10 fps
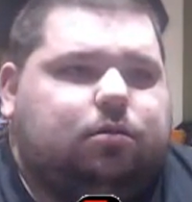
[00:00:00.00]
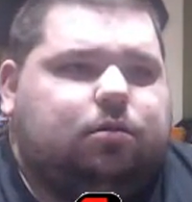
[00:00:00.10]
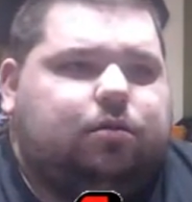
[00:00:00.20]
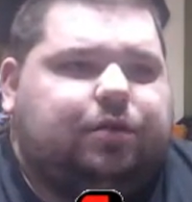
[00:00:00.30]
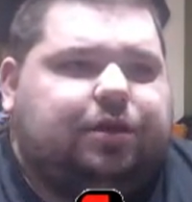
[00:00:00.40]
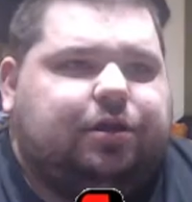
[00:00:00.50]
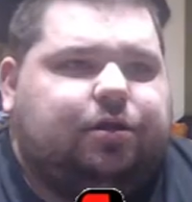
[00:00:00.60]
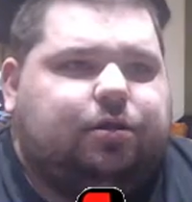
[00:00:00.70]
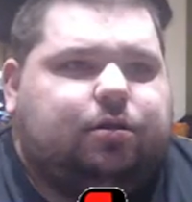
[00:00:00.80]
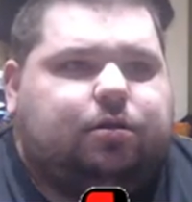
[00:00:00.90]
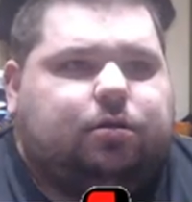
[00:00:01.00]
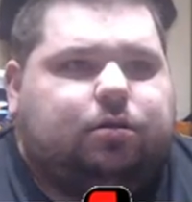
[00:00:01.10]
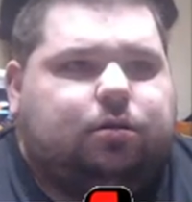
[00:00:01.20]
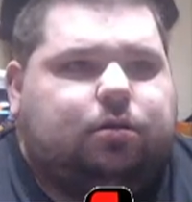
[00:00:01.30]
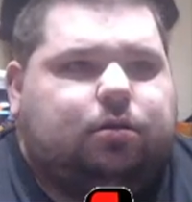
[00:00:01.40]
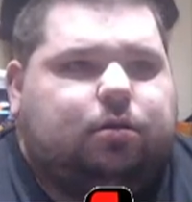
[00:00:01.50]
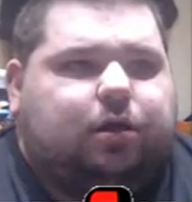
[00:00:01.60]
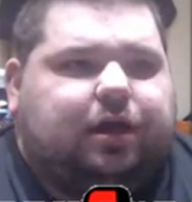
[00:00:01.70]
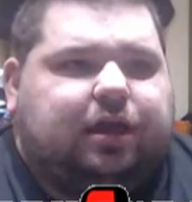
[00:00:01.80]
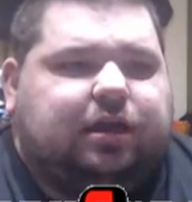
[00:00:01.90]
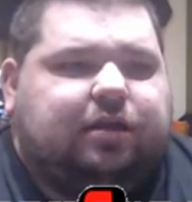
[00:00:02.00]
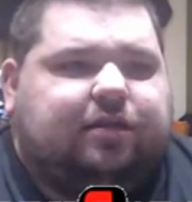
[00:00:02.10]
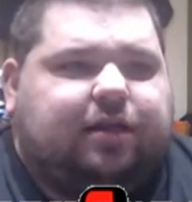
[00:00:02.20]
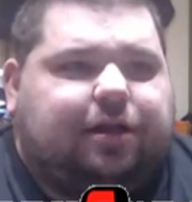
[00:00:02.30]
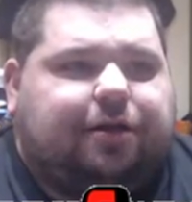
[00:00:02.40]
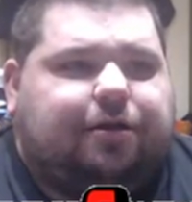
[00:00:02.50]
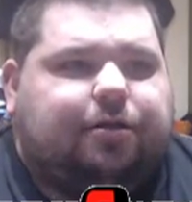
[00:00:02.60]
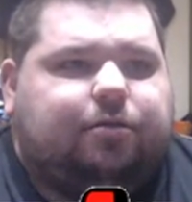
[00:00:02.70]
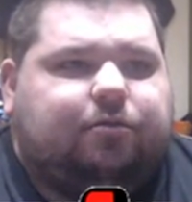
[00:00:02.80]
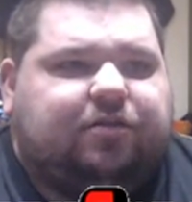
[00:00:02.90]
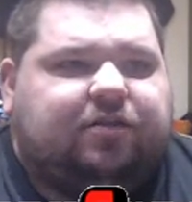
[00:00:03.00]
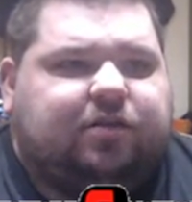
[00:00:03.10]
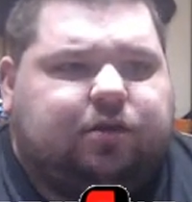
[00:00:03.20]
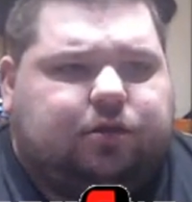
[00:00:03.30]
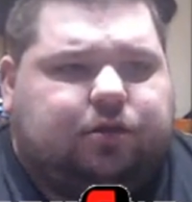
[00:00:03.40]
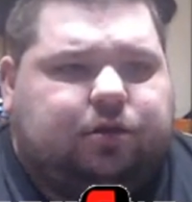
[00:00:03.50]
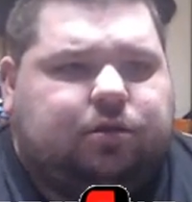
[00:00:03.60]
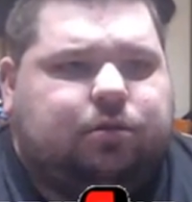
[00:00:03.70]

Go in here. Okay, he is there, which is good.